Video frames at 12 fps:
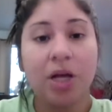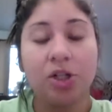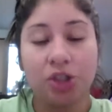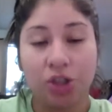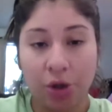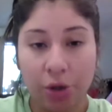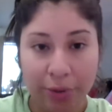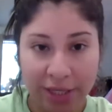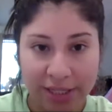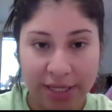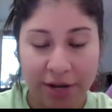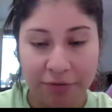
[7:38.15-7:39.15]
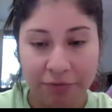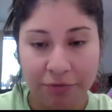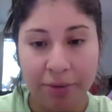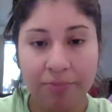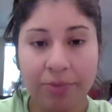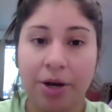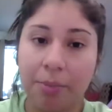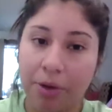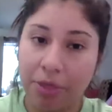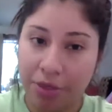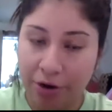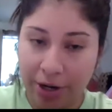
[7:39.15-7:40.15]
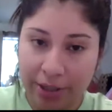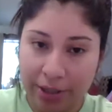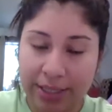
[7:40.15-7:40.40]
I'll show you in the 10 frame the number 30.